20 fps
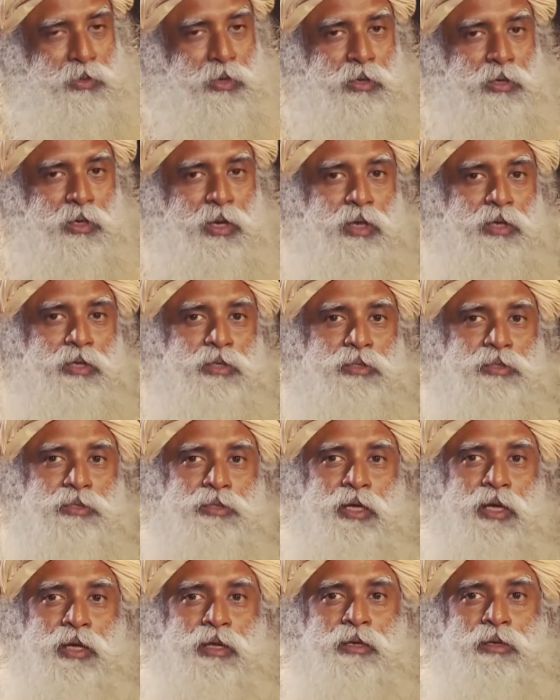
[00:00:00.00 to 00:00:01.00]
not
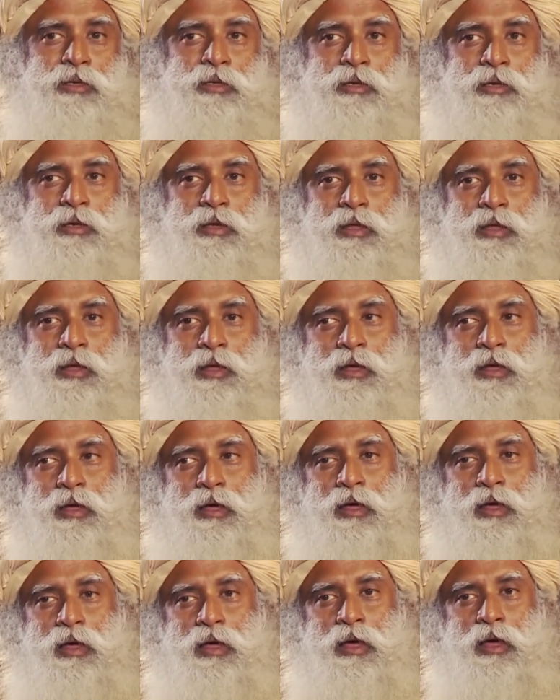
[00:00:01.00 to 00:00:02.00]
understand
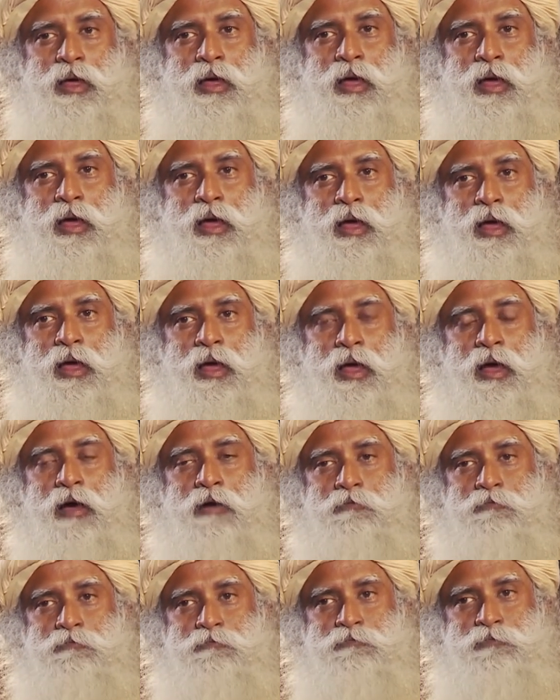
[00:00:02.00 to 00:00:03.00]

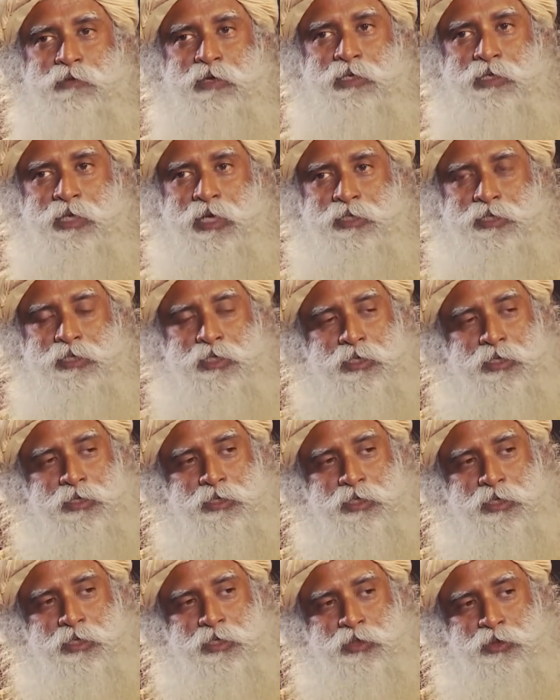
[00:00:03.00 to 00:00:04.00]
how fantastic a
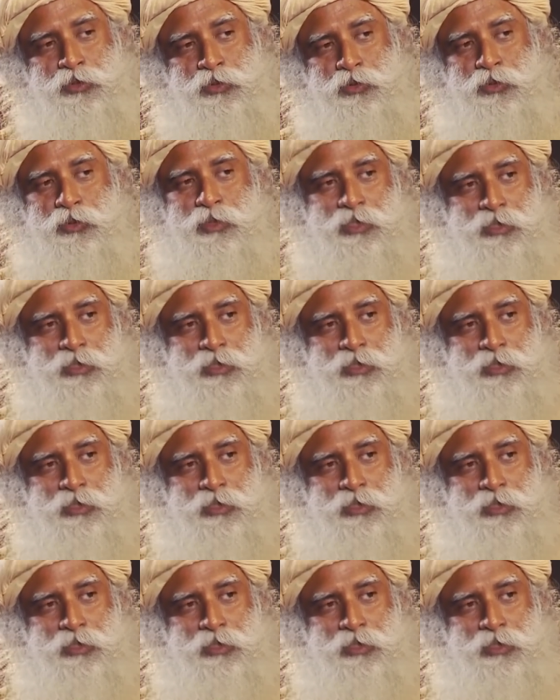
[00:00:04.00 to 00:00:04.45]
thing tool